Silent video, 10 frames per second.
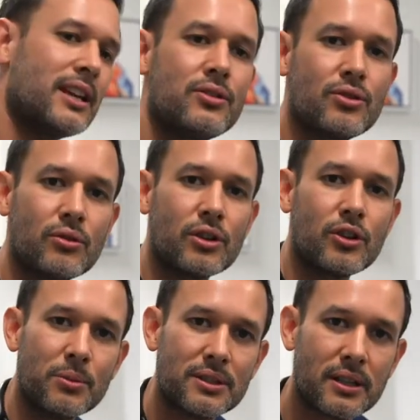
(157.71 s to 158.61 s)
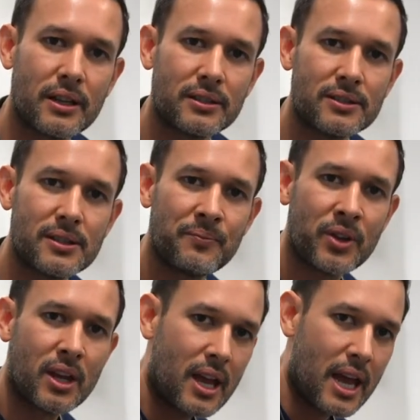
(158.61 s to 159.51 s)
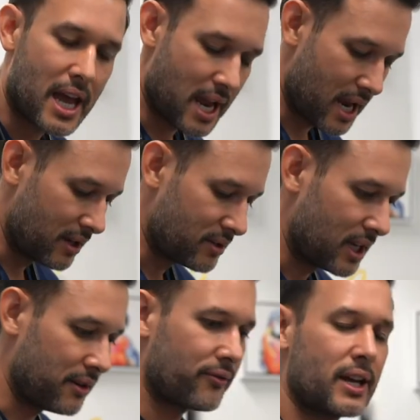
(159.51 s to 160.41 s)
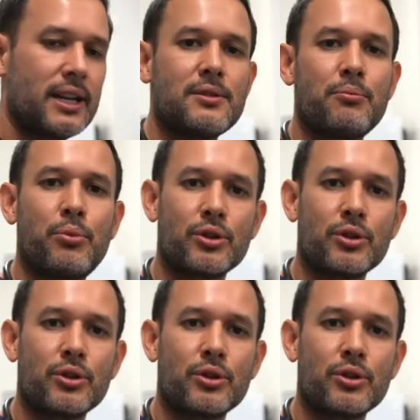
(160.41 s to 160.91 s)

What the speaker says: into a human's lungs and inflate,